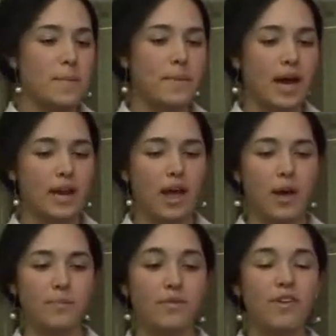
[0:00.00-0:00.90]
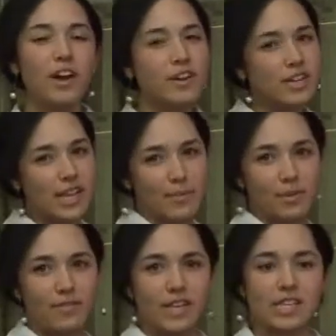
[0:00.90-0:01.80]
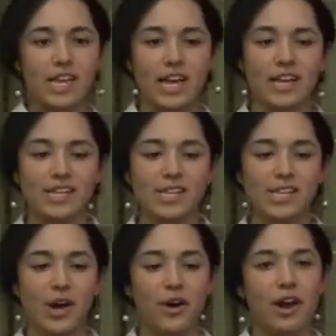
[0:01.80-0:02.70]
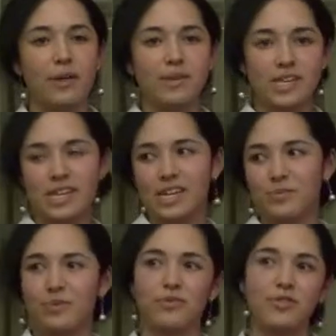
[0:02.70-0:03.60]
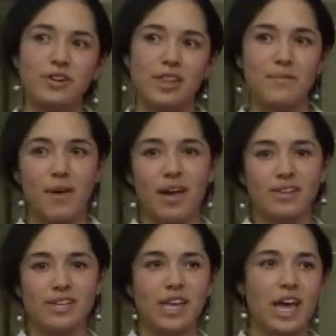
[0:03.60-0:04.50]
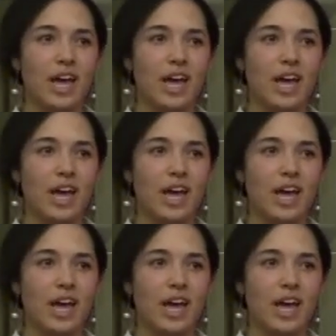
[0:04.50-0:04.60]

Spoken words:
but a very good example of this is our ABCs. We refer to them as